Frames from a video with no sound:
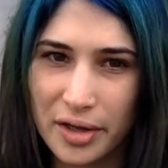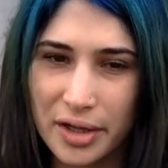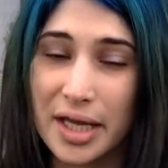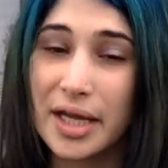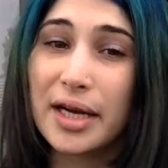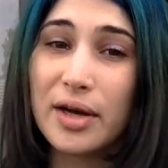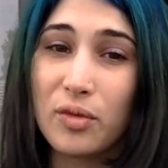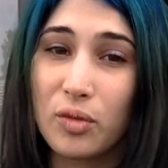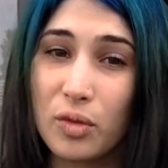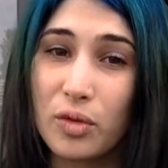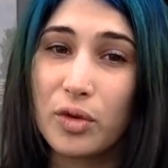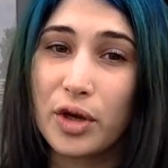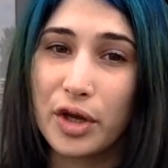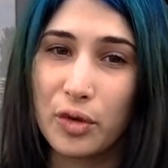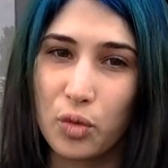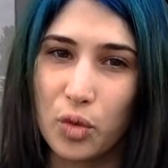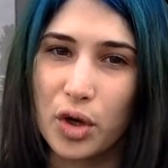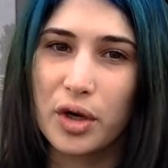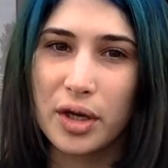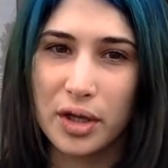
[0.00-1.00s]
then it
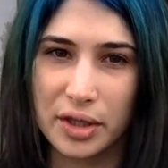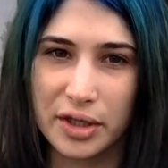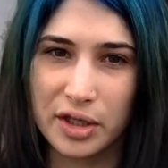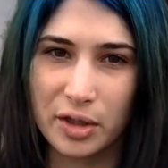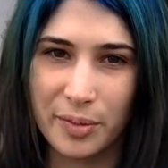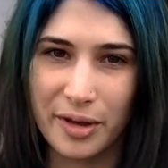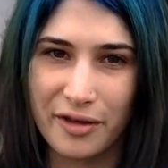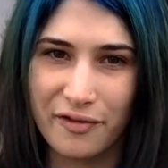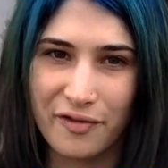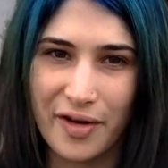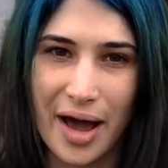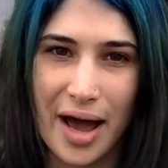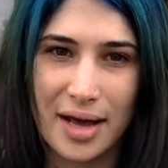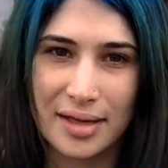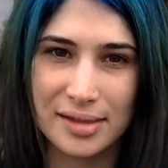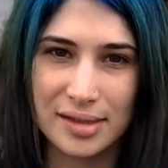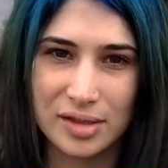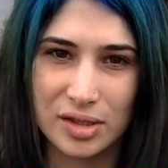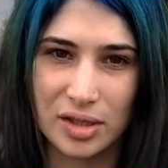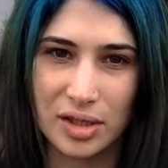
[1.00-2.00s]
can work a little bit
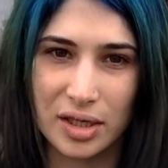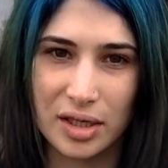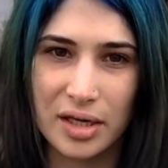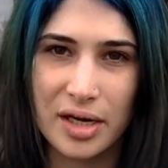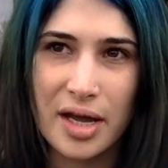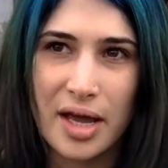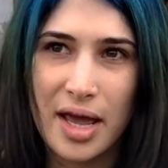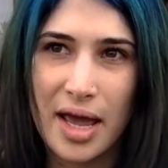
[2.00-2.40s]
faster.